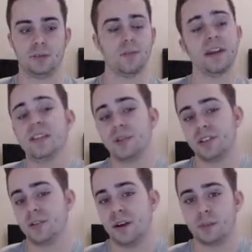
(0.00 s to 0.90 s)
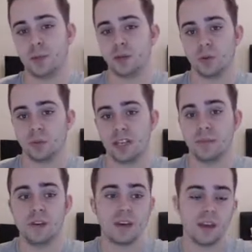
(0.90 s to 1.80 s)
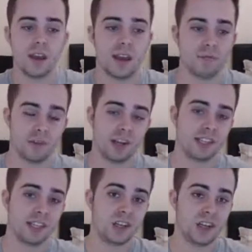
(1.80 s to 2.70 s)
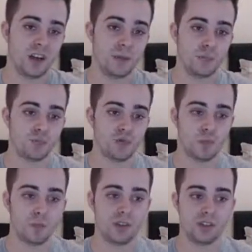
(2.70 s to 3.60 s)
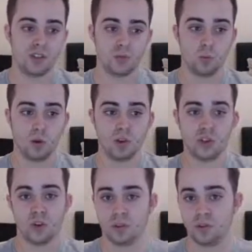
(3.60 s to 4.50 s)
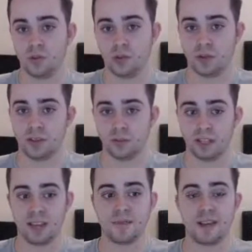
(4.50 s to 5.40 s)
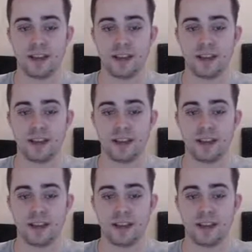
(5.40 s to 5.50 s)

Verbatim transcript: So if I get to plus two, I outspeed his whole team, and realistically, I probably just one shot or two shot his whole team,